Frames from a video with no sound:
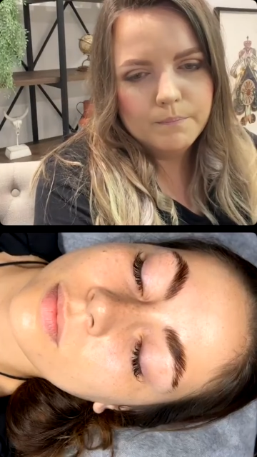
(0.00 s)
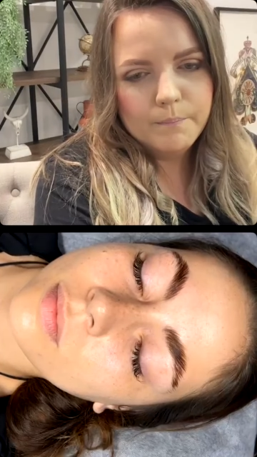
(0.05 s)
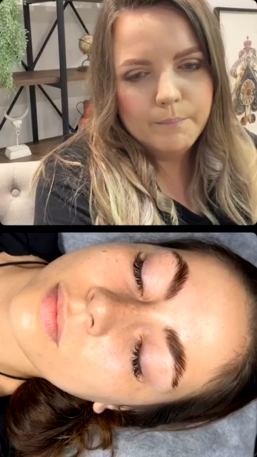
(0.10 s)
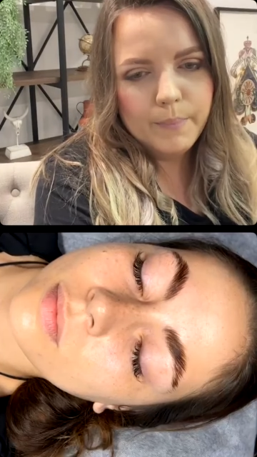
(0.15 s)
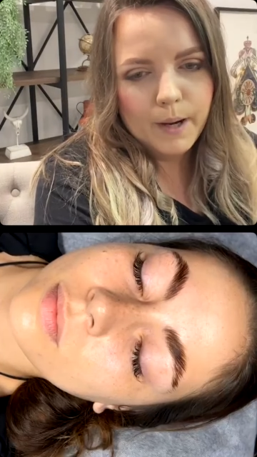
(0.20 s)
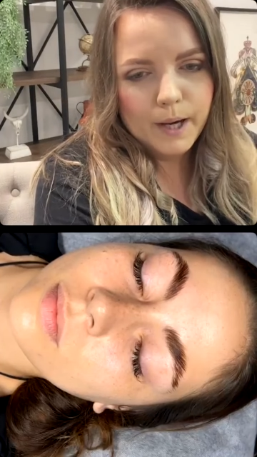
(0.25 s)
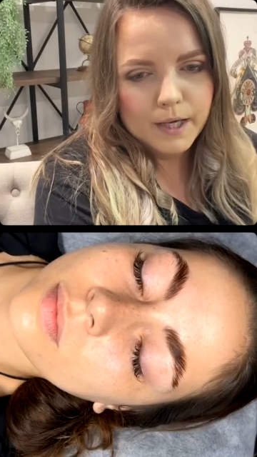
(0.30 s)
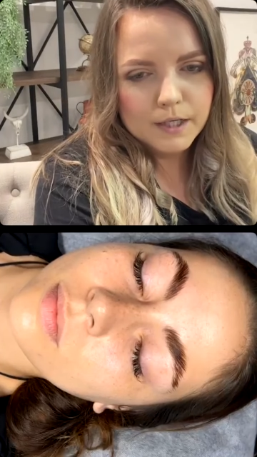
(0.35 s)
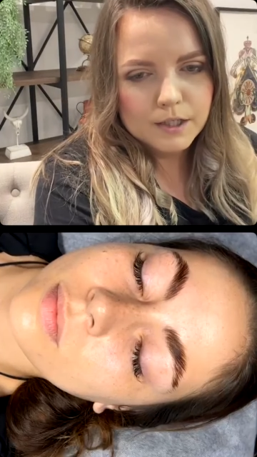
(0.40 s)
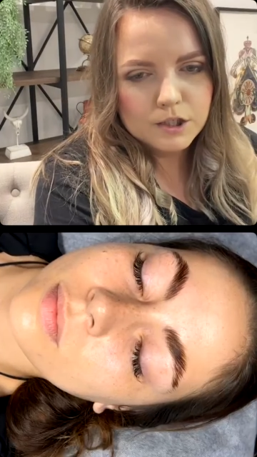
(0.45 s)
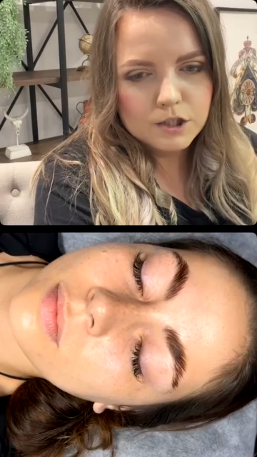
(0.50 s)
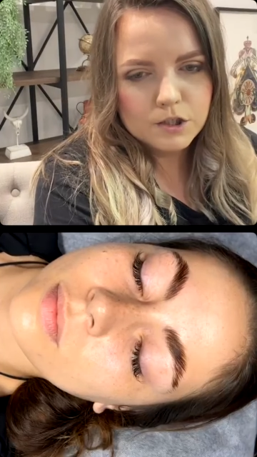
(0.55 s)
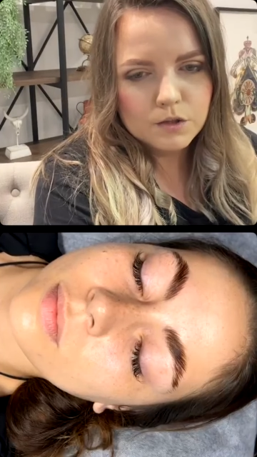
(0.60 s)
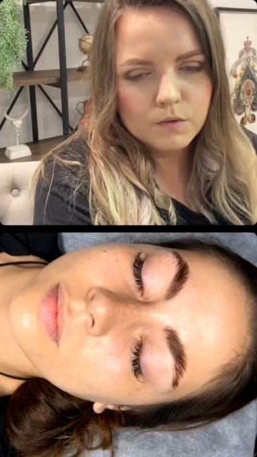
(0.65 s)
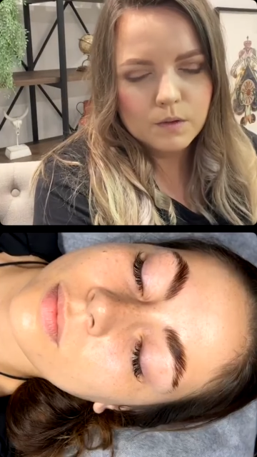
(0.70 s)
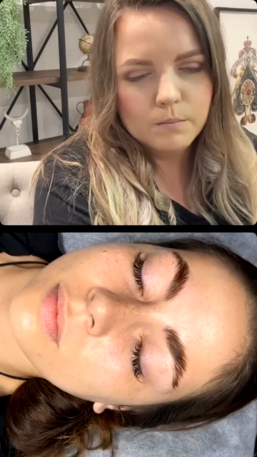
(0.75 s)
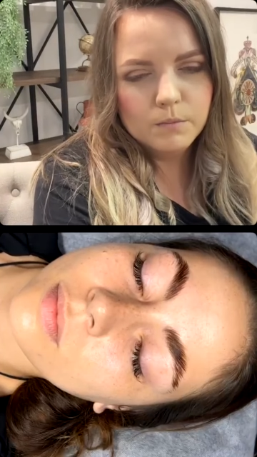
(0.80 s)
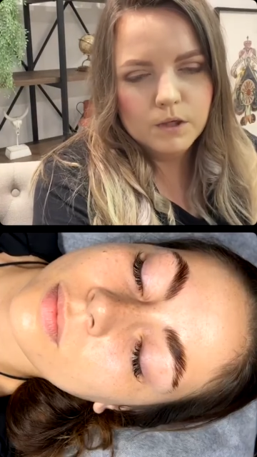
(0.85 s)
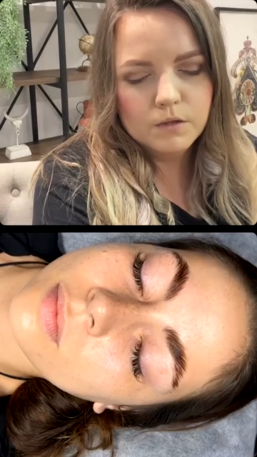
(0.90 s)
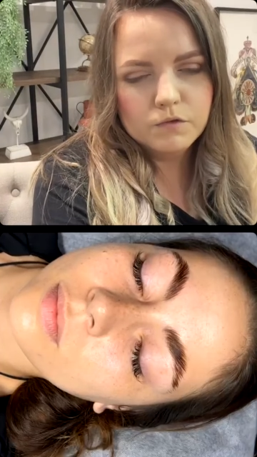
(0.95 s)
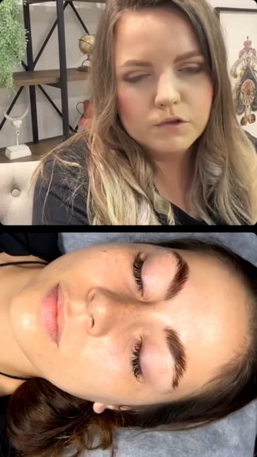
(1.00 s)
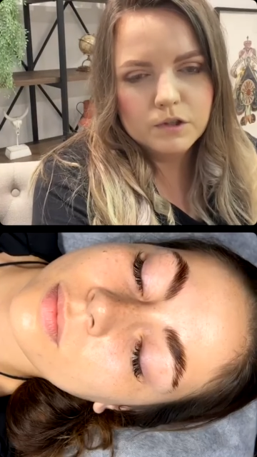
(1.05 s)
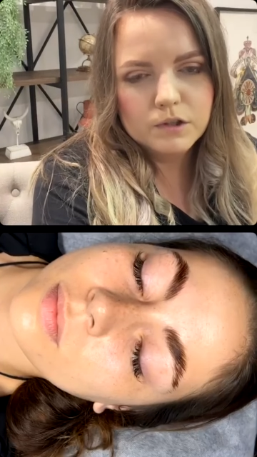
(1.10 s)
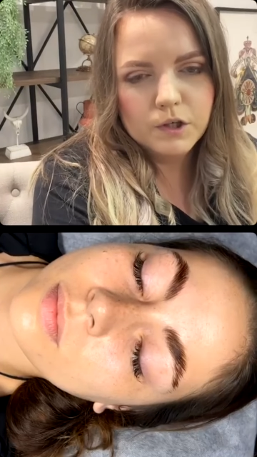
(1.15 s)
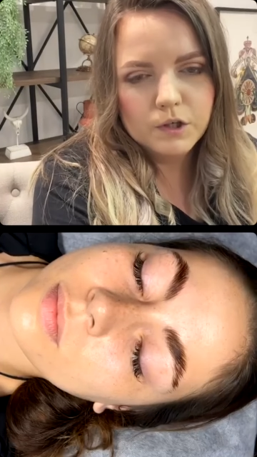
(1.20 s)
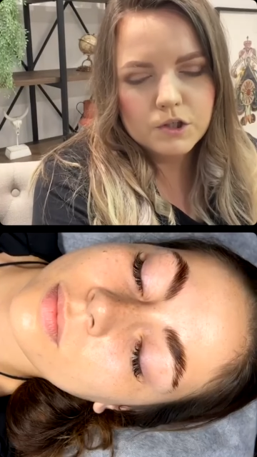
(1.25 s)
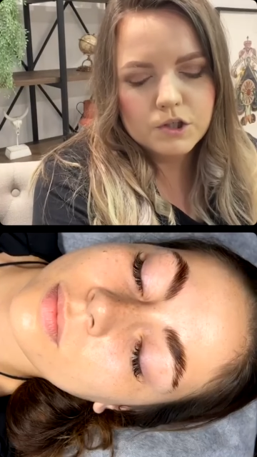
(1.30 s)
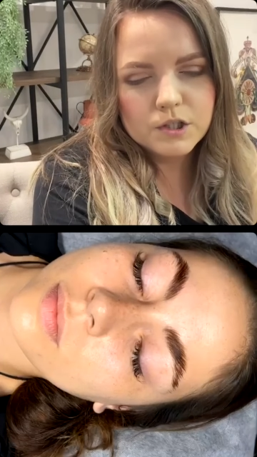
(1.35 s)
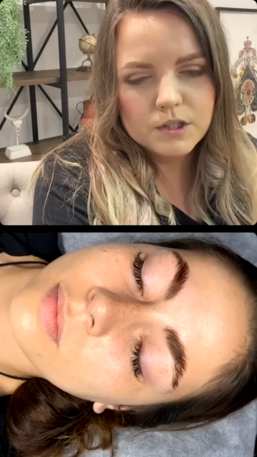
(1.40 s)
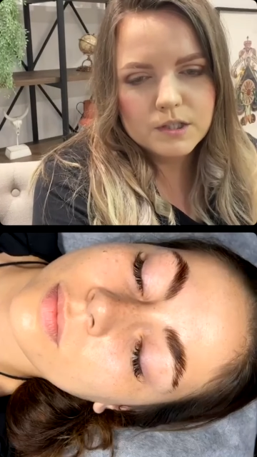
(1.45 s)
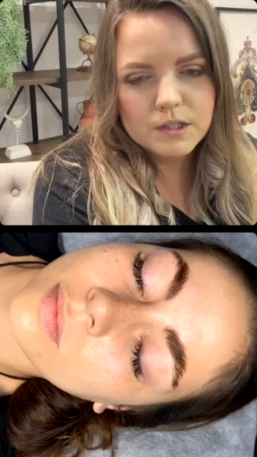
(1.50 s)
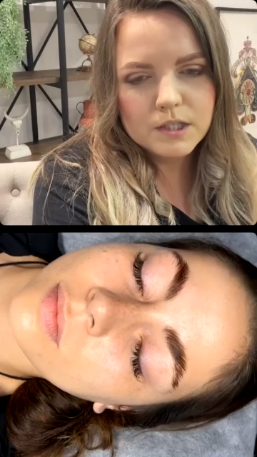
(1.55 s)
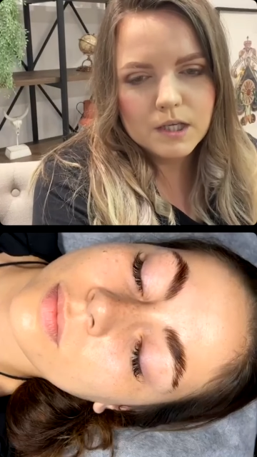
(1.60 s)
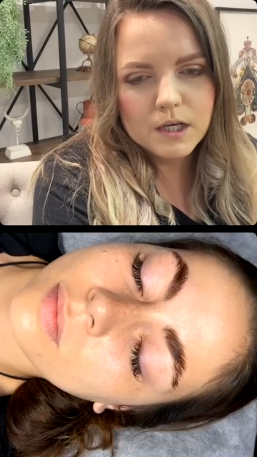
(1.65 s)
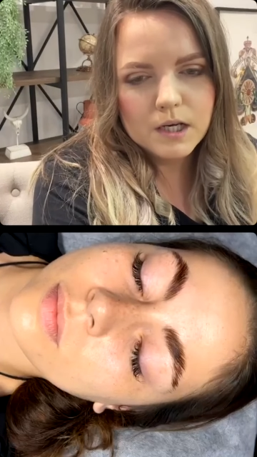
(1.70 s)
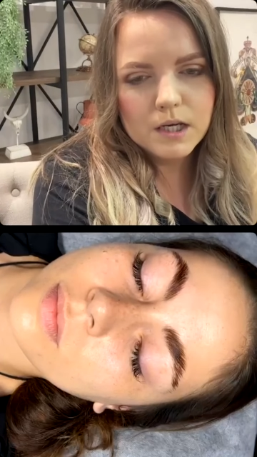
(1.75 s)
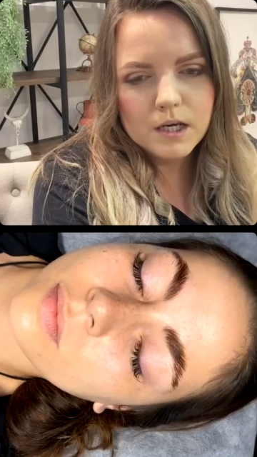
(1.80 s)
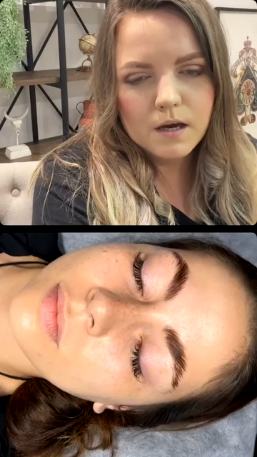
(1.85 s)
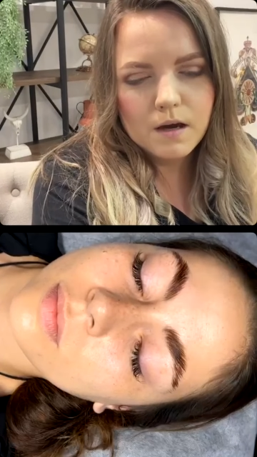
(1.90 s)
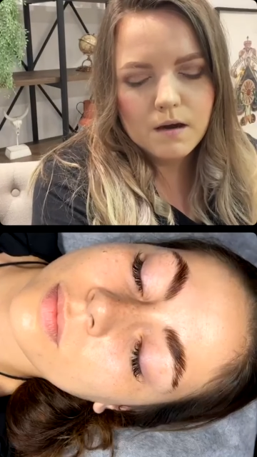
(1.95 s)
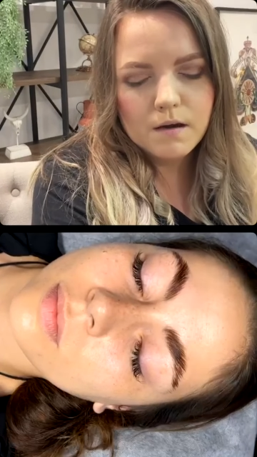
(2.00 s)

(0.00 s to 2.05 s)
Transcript: bud to remove the lotions, Anika?